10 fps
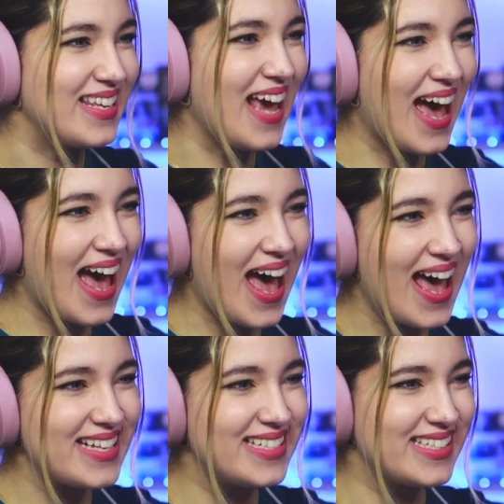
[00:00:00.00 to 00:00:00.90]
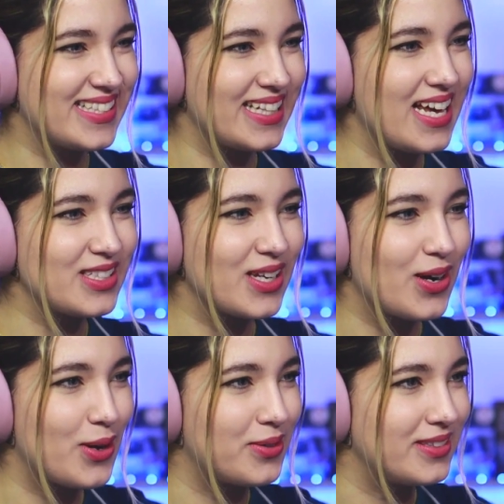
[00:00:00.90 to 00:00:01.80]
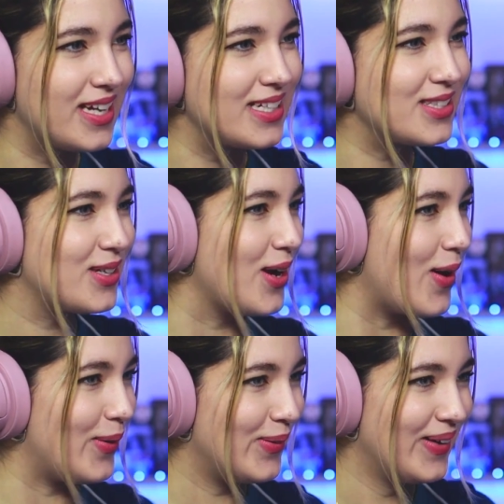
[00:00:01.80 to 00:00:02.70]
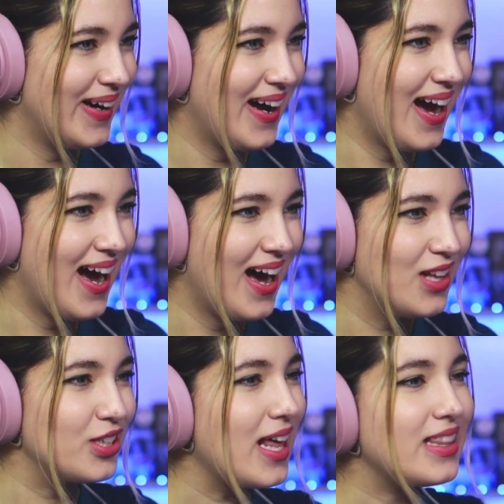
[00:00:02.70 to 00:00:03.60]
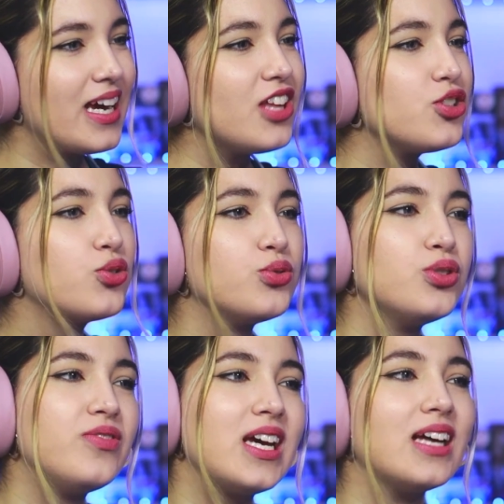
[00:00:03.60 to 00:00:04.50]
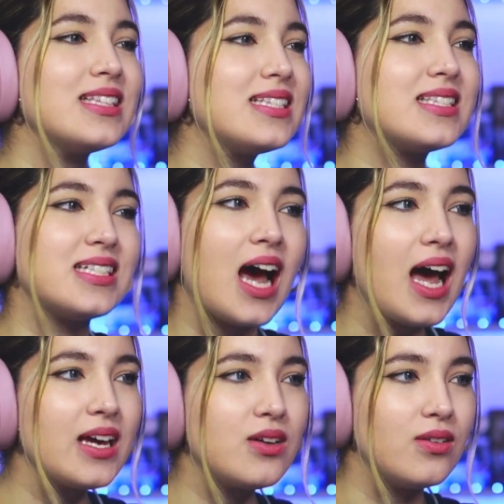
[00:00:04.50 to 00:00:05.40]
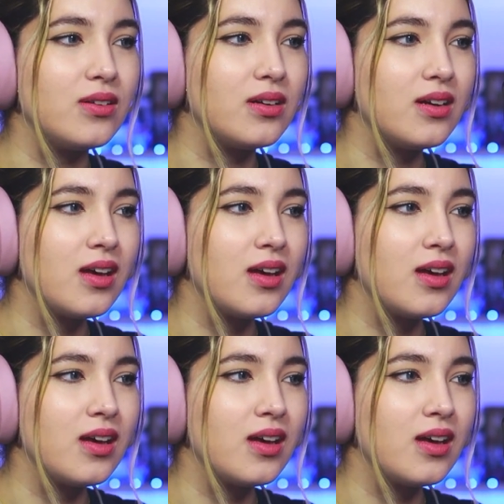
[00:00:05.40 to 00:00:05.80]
Yes! Let's go. Let's go. Look at that. They got the groove. They got the style.